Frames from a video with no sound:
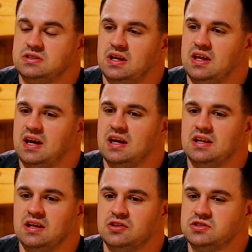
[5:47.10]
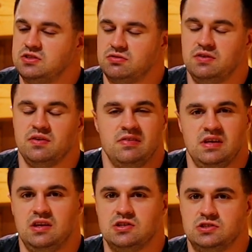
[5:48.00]
I think I had like just
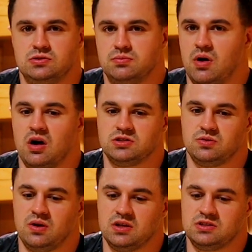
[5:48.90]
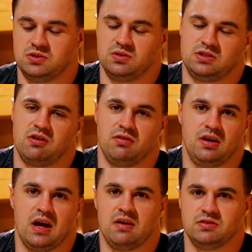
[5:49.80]
315, just doing box squats. So it's not really
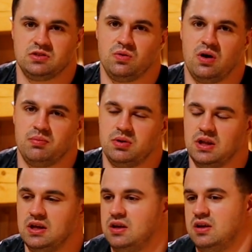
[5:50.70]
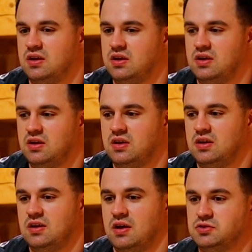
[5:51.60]
kind of a squat, but like
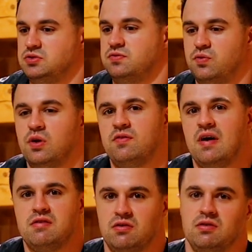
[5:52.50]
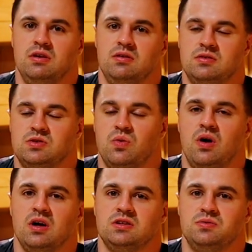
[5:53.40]
I was doing 45-degree
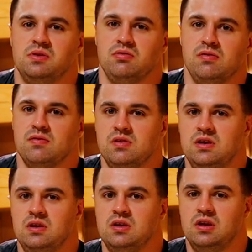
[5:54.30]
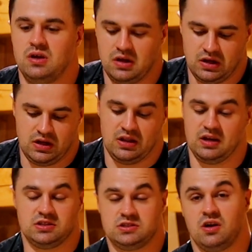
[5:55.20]
squats with 315,
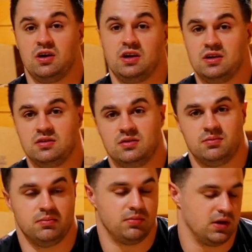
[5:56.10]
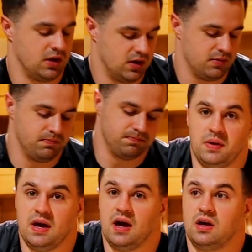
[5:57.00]
like starting. But
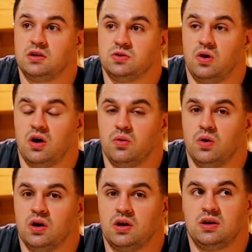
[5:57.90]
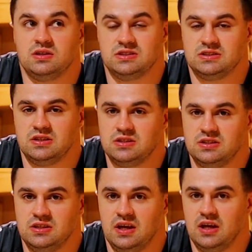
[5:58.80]
yeah, so hard work,
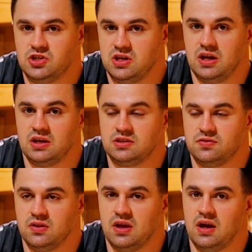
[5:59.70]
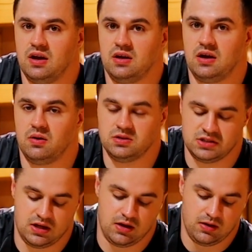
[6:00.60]
consistency, and genetics for that, I would
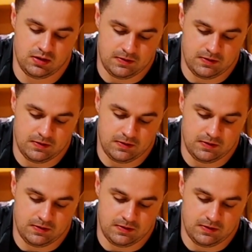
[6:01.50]
say,